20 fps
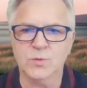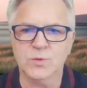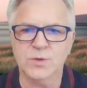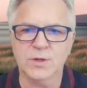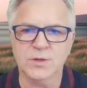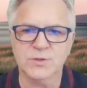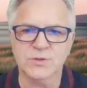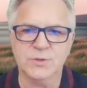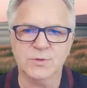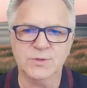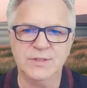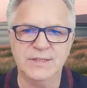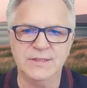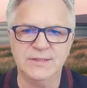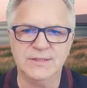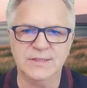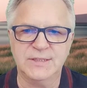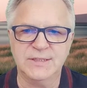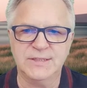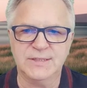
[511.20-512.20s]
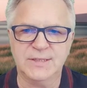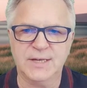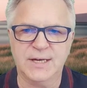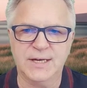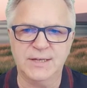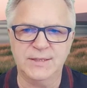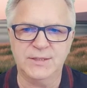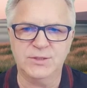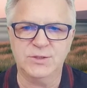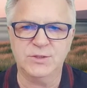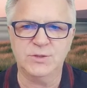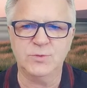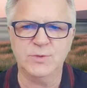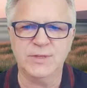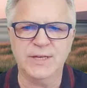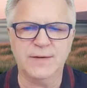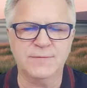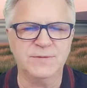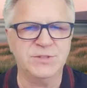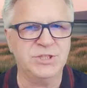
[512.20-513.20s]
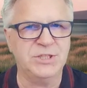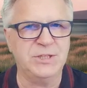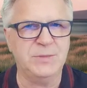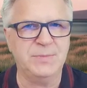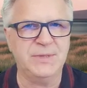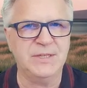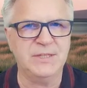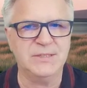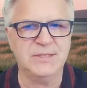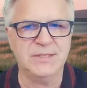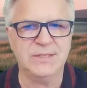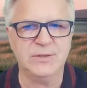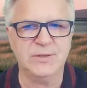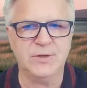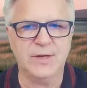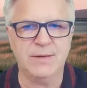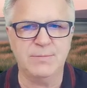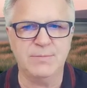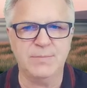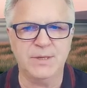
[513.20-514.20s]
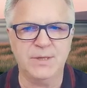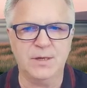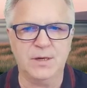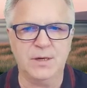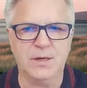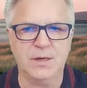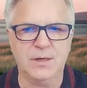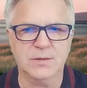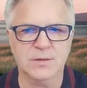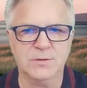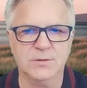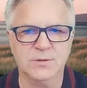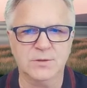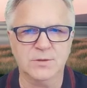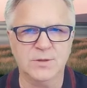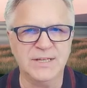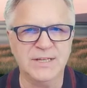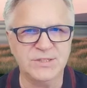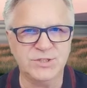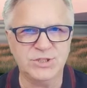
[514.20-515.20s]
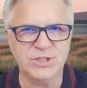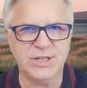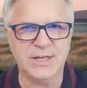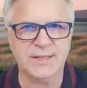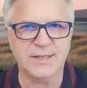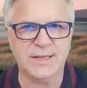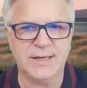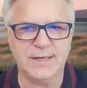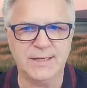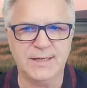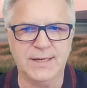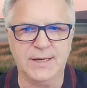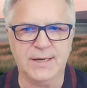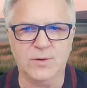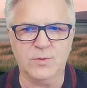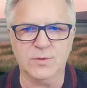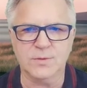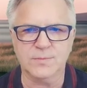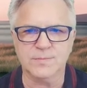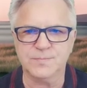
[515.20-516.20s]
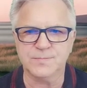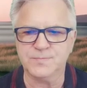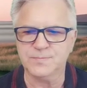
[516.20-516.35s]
We also need to decide, do we have GPT or MBR? So let's check that now.